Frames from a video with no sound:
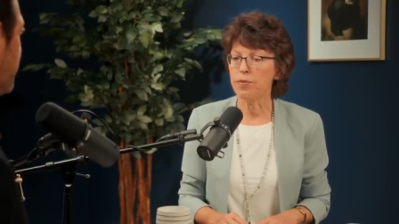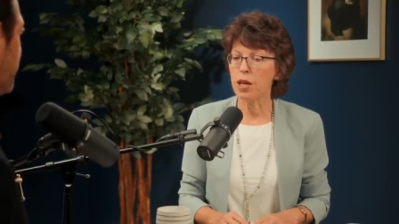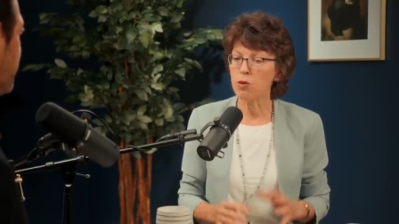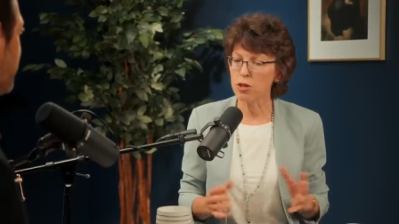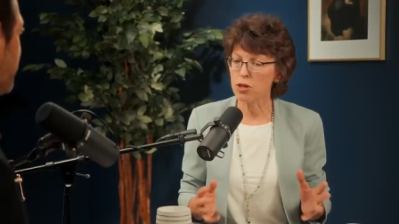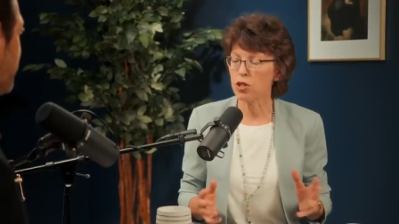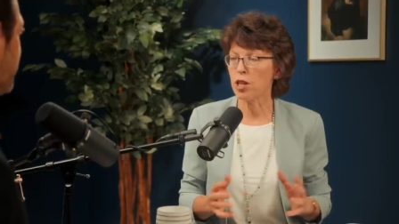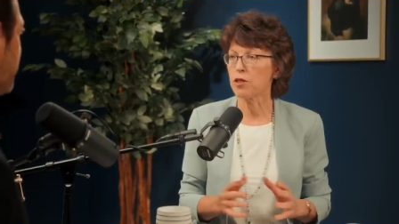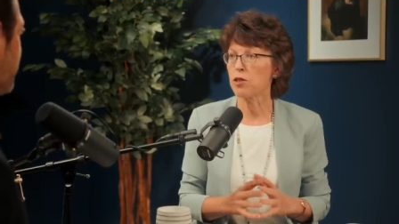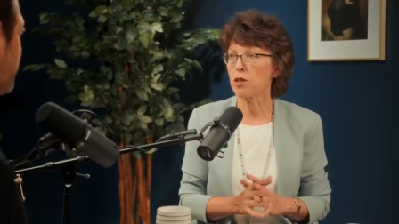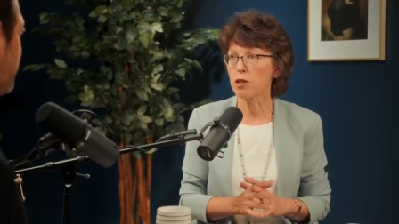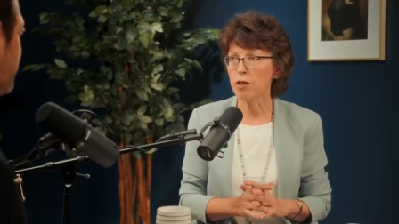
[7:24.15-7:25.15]
he was the
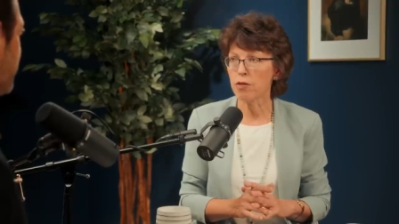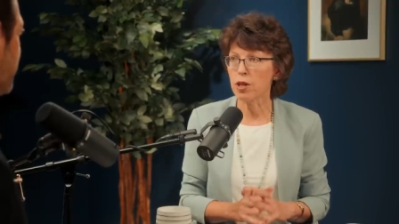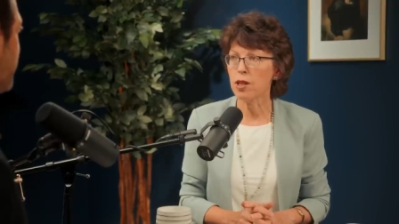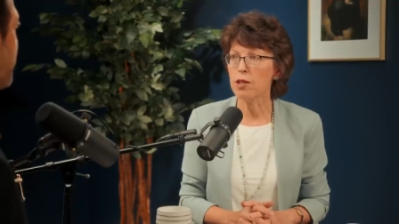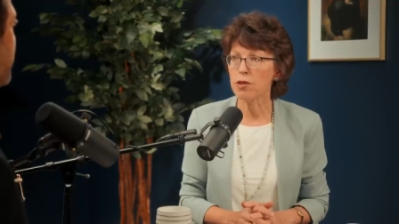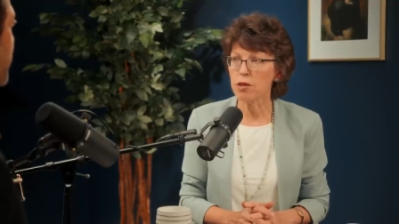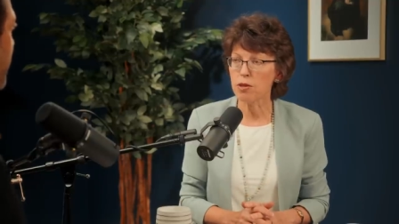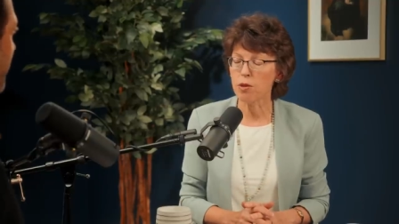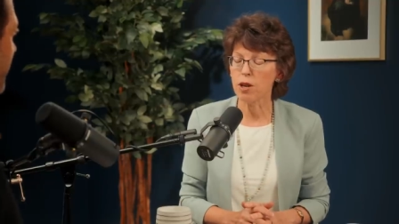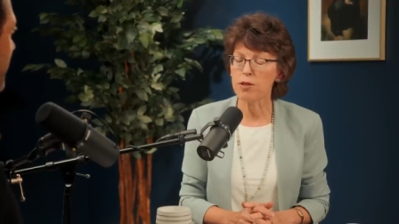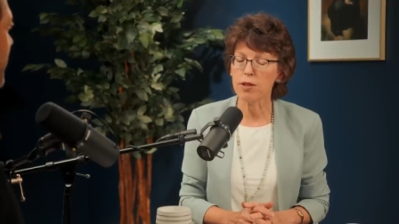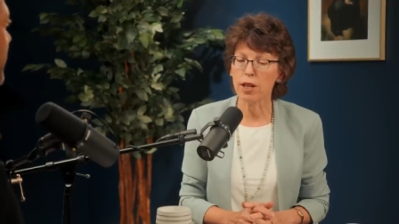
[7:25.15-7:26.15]
chancellor of the institute where
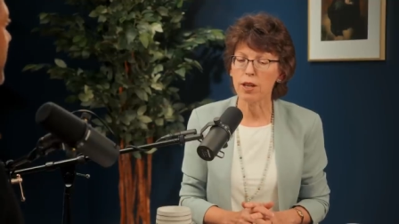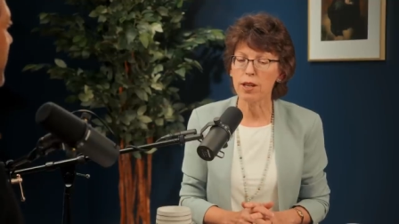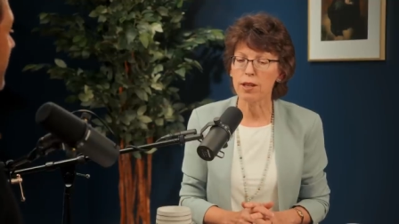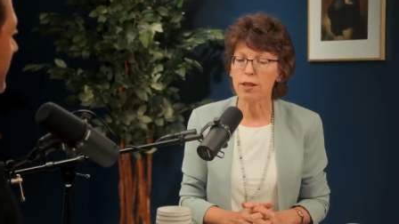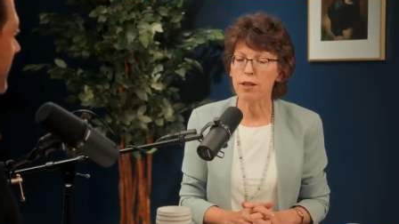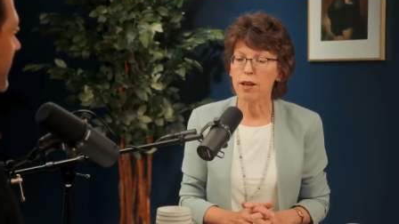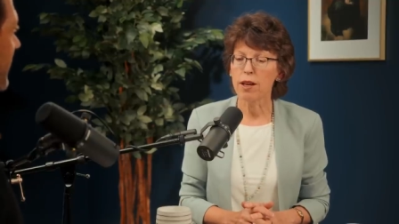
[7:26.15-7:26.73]
I studied, and